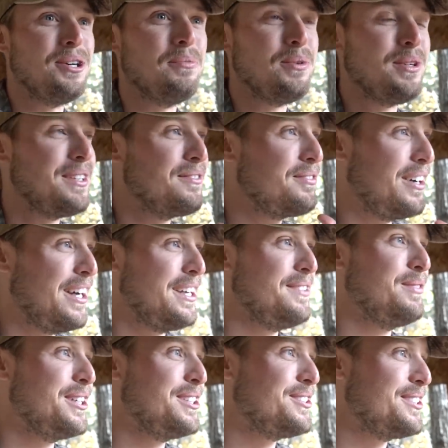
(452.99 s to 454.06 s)
hope we can find a
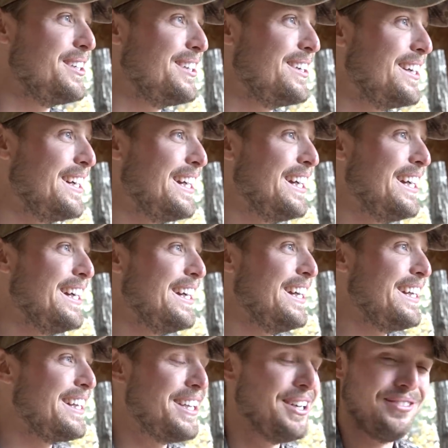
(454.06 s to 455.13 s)
blood trail
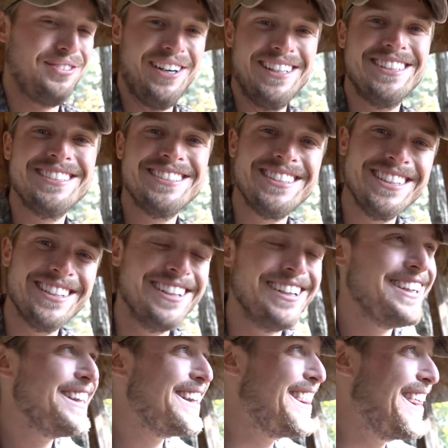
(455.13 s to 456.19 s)
and go find this
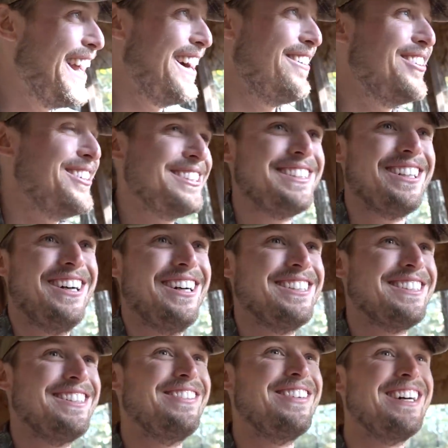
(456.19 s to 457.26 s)
deer. That was
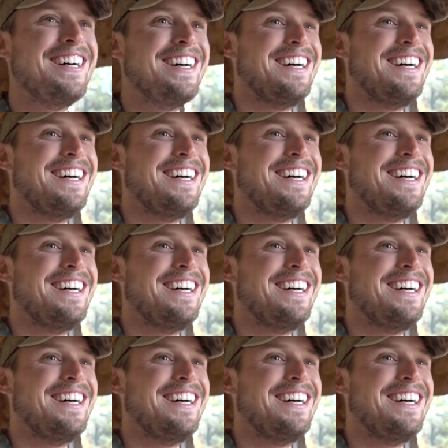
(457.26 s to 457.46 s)
awesome.